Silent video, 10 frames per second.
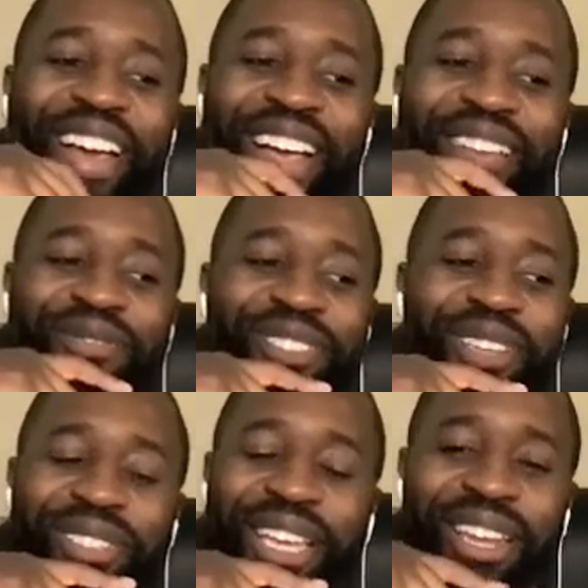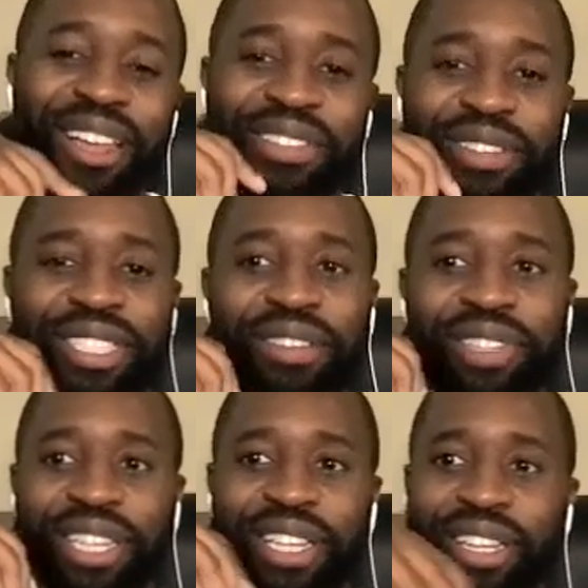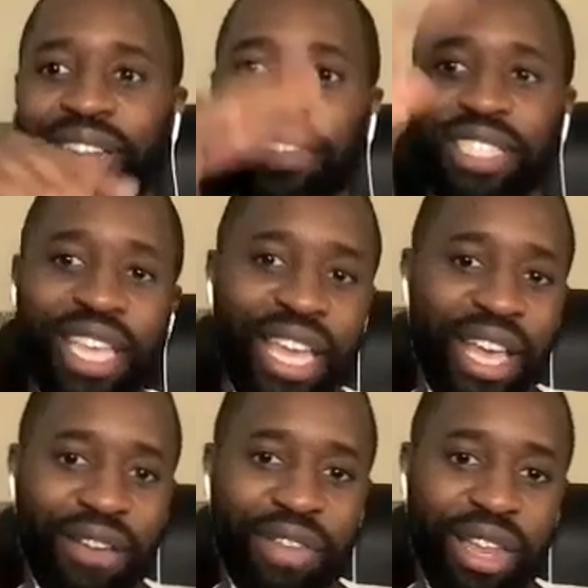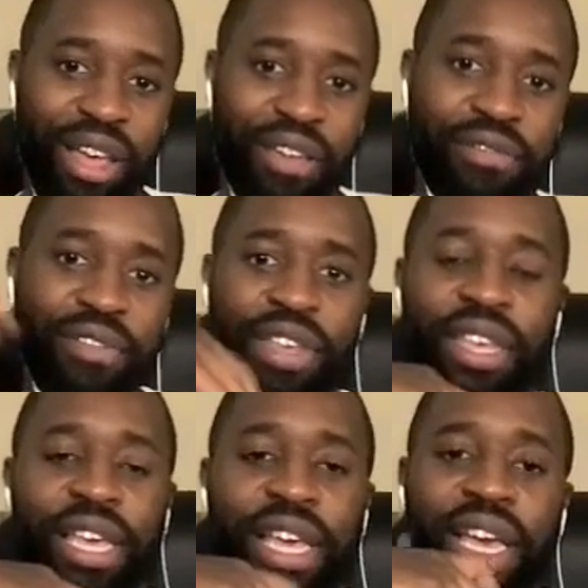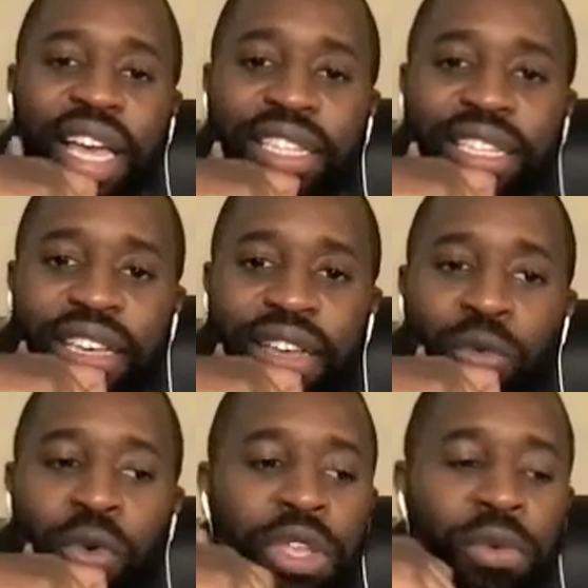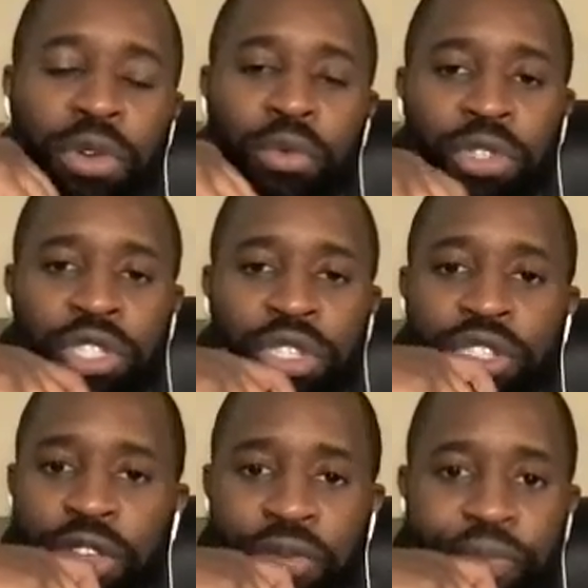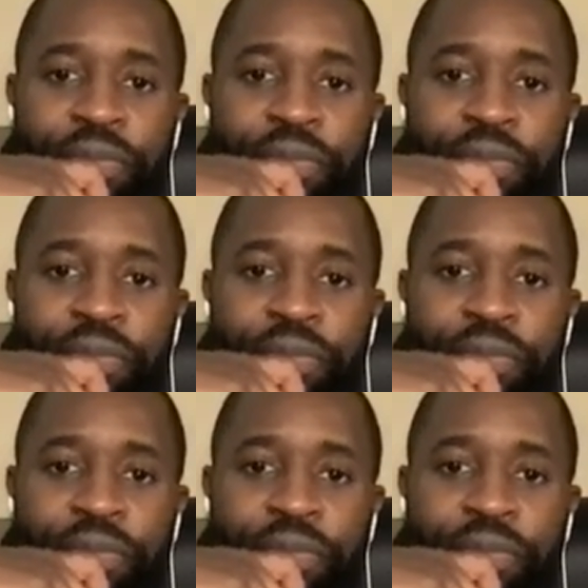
um, don't take life so seriously. None of us are getting out of it alive. And uh, what you want wants you to.